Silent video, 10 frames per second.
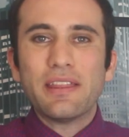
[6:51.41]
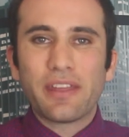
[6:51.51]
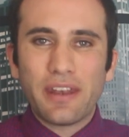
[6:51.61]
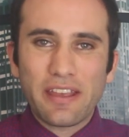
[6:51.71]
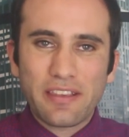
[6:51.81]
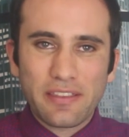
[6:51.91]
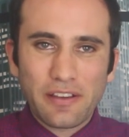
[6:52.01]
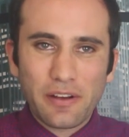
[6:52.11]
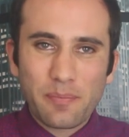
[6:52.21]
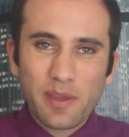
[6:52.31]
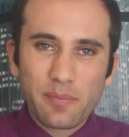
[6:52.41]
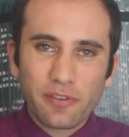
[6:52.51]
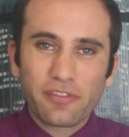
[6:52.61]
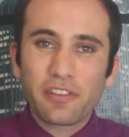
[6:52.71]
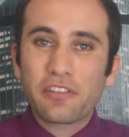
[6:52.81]
the necessary
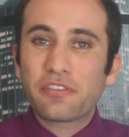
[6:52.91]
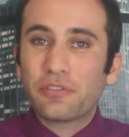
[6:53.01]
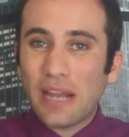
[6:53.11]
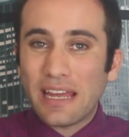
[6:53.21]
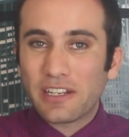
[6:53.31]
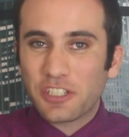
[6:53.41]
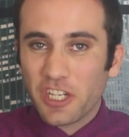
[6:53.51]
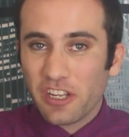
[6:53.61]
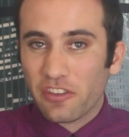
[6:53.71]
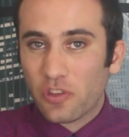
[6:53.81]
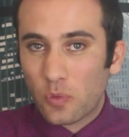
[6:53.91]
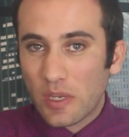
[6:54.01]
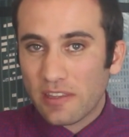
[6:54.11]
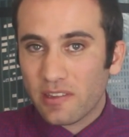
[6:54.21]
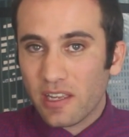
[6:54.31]
people for this strategy, and
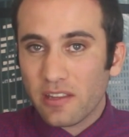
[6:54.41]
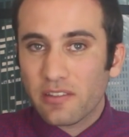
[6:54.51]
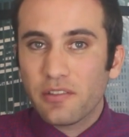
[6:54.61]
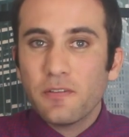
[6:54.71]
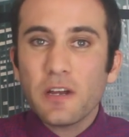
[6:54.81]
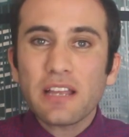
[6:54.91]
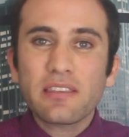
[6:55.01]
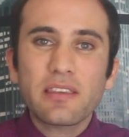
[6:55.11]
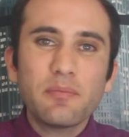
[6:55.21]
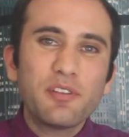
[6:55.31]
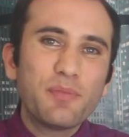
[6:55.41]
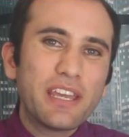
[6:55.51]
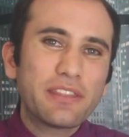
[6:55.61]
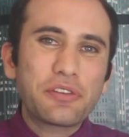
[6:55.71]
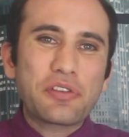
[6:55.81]
swing states do not seem to
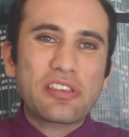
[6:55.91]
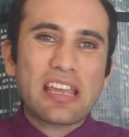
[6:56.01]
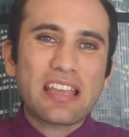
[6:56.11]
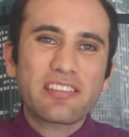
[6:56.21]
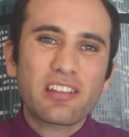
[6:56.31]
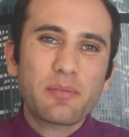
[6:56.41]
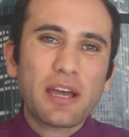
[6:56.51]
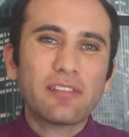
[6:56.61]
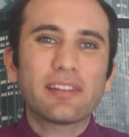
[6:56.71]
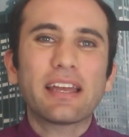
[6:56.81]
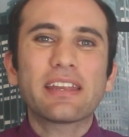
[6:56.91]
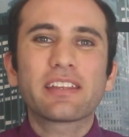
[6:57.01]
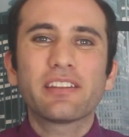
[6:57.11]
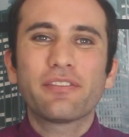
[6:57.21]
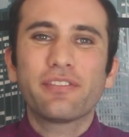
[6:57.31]
be enthusiastic about
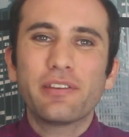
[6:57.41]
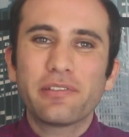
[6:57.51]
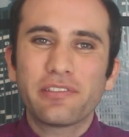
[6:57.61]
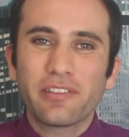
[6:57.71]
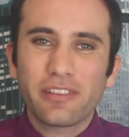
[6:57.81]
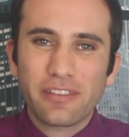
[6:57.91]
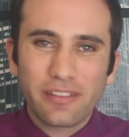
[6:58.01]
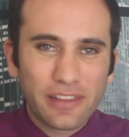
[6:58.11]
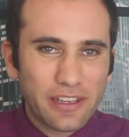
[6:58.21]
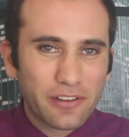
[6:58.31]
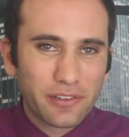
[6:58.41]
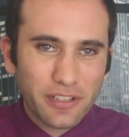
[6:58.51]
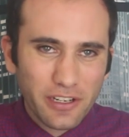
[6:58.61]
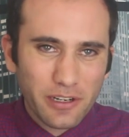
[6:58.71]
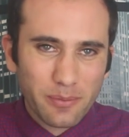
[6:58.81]
lighting the fuse to this legal
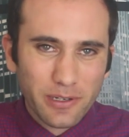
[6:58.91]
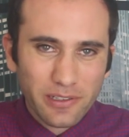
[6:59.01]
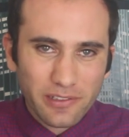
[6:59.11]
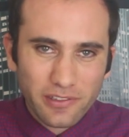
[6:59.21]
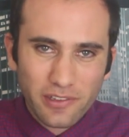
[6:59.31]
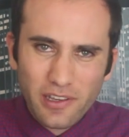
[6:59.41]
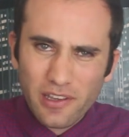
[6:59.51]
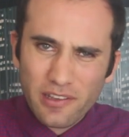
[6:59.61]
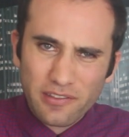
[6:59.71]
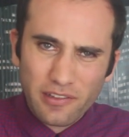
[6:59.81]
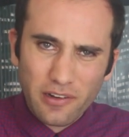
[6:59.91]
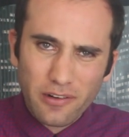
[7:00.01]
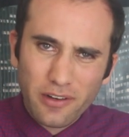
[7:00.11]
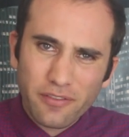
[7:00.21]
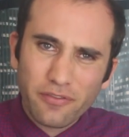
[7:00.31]
tinderbox.
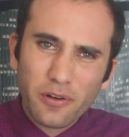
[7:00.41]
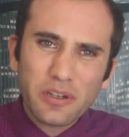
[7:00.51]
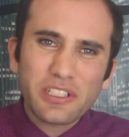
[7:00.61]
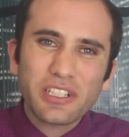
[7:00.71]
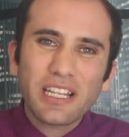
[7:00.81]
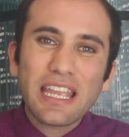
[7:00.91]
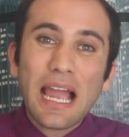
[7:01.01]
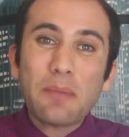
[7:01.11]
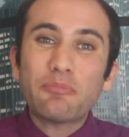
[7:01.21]
So unfortunately, I